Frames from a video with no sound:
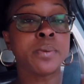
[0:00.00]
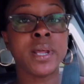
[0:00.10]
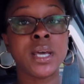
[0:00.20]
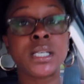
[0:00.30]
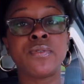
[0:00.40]

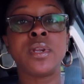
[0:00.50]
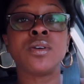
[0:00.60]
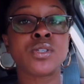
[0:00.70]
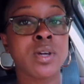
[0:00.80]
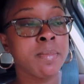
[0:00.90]
my next
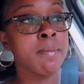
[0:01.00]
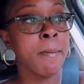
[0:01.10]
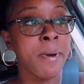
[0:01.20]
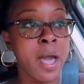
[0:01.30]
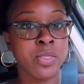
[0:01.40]
video is going to be
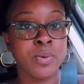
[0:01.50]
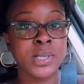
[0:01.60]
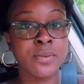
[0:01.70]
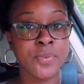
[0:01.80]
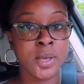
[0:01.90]
my
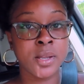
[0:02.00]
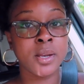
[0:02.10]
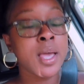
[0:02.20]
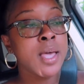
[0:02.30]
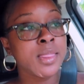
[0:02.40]
Pathways event
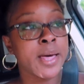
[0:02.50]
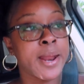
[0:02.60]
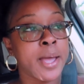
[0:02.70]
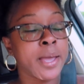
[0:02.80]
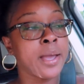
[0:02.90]

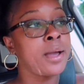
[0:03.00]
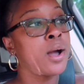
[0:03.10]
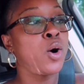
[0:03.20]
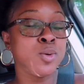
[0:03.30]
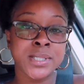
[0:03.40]
that I
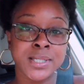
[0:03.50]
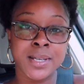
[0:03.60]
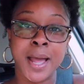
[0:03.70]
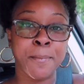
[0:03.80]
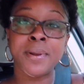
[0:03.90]

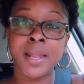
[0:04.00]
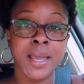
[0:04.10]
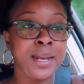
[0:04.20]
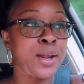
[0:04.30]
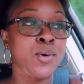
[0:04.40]
hosted, I
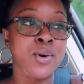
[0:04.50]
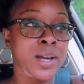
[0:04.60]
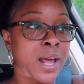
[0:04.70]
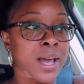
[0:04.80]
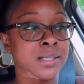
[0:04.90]
planned, I
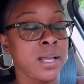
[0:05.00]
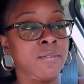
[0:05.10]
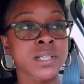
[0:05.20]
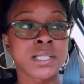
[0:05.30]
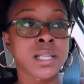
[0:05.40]
organized, I
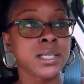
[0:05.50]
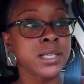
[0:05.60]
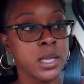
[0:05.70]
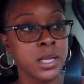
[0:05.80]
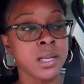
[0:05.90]

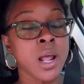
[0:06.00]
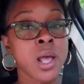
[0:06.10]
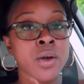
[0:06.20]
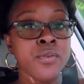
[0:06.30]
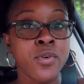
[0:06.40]
facilitated
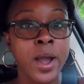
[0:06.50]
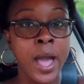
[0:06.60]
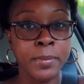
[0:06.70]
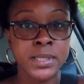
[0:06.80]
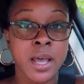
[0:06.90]
for
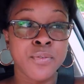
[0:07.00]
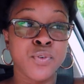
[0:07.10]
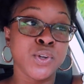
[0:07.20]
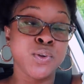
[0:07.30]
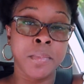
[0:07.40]
Habitat
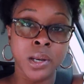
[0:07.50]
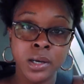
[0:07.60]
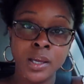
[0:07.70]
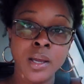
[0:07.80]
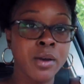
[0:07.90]
for
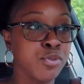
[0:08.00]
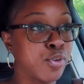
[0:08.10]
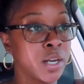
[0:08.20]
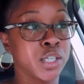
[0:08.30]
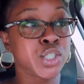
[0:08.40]
Humanity of
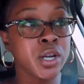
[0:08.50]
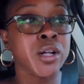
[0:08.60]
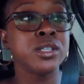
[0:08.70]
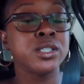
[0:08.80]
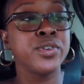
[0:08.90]
Greater
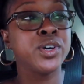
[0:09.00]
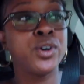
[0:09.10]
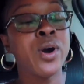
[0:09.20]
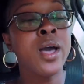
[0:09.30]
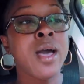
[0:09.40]

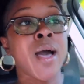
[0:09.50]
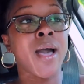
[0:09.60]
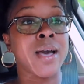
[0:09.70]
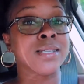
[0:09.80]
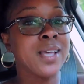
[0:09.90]
Charlottesville,
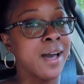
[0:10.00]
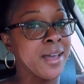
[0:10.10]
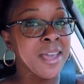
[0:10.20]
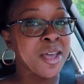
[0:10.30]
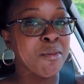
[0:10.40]
as
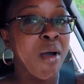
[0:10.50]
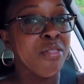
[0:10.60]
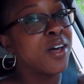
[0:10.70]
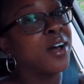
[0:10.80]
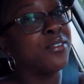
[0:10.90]
I am
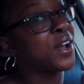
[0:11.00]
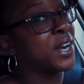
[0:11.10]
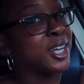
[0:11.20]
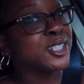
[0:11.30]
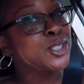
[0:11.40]
the
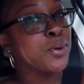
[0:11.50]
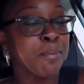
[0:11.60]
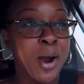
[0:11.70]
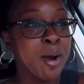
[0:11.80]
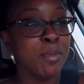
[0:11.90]
financial
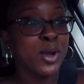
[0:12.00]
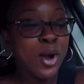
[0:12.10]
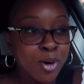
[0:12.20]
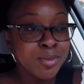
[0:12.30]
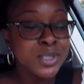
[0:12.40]
empowerment
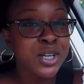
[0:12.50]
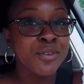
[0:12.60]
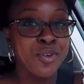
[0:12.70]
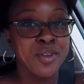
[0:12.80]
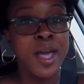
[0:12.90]
coach
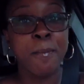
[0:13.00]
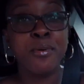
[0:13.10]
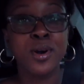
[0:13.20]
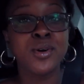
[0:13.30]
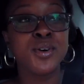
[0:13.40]
for that
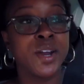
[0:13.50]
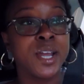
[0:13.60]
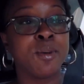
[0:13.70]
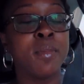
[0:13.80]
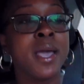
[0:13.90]

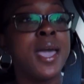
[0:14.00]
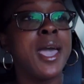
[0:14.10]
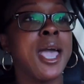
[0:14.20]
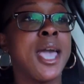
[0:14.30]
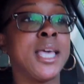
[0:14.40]
program.
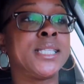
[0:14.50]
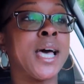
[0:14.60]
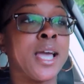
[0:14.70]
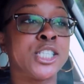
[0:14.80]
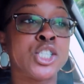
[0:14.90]
And
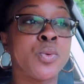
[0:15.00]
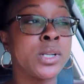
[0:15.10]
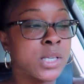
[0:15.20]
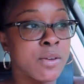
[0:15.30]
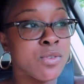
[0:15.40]
I just
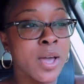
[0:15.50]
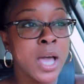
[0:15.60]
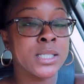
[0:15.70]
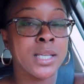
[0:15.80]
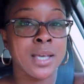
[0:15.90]
wanted to give you
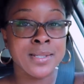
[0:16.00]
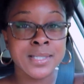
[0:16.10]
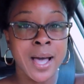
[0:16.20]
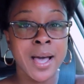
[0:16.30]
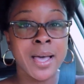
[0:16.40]
guys an
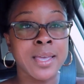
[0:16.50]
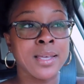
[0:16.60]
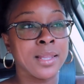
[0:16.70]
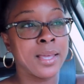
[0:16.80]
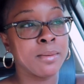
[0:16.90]
inside
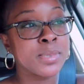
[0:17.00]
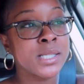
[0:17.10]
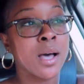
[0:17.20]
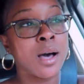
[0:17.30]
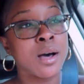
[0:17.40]

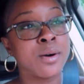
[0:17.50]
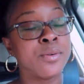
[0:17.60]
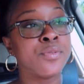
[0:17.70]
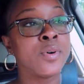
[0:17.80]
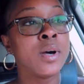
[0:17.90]
glimpse of